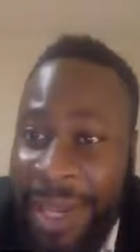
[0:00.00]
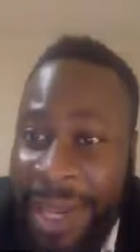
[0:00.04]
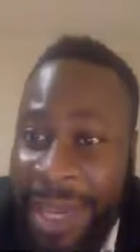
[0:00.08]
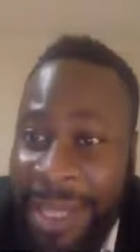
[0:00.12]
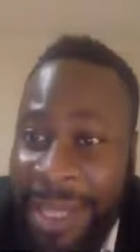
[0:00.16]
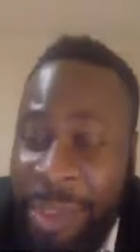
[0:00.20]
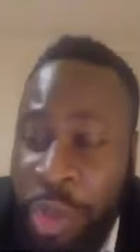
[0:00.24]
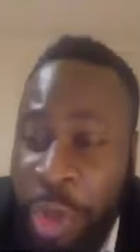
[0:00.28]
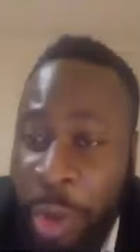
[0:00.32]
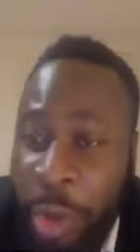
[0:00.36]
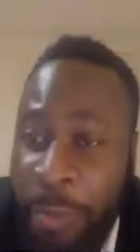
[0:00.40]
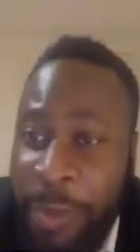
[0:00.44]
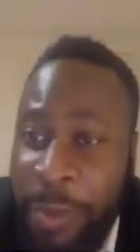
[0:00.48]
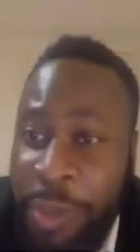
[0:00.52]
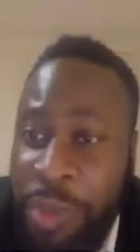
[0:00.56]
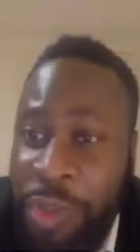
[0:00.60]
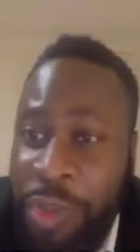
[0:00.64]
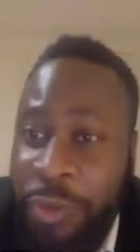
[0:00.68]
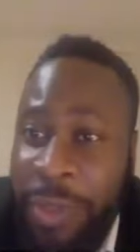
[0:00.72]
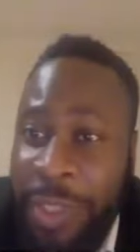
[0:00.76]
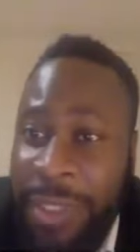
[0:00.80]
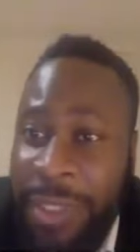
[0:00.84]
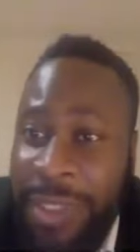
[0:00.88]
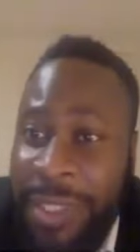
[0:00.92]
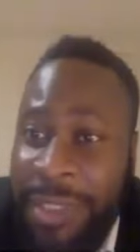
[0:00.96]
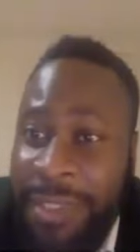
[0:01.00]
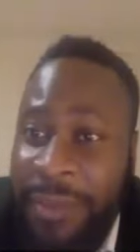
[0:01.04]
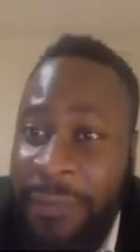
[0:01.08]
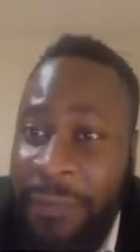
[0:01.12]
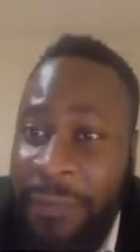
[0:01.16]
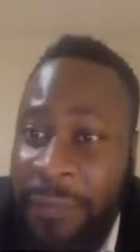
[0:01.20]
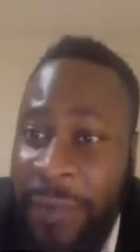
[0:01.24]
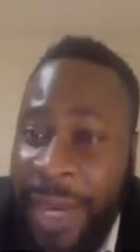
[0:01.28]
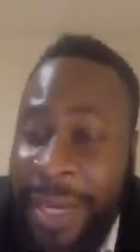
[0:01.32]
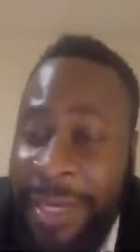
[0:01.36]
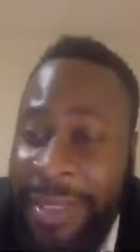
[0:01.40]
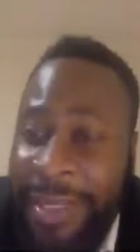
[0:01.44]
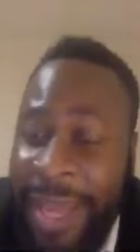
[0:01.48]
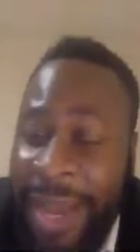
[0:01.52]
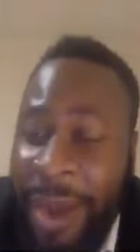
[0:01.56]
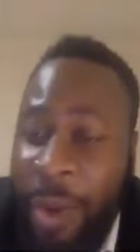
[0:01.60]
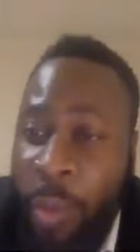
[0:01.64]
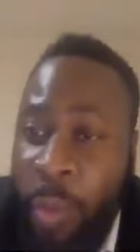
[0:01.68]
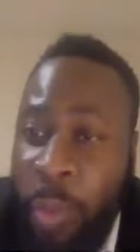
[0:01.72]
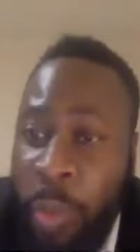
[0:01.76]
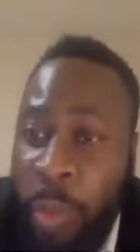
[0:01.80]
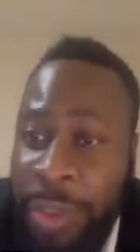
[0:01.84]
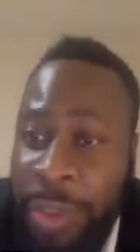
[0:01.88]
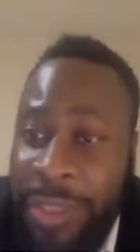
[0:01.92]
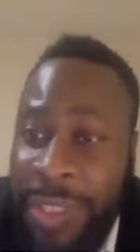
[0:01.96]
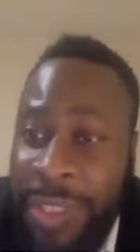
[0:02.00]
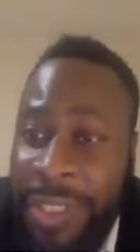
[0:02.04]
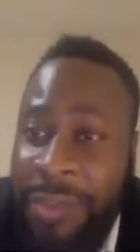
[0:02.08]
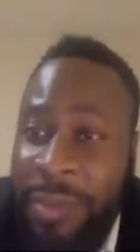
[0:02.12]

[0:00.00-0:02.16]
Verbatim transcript: is an opportunity to find out what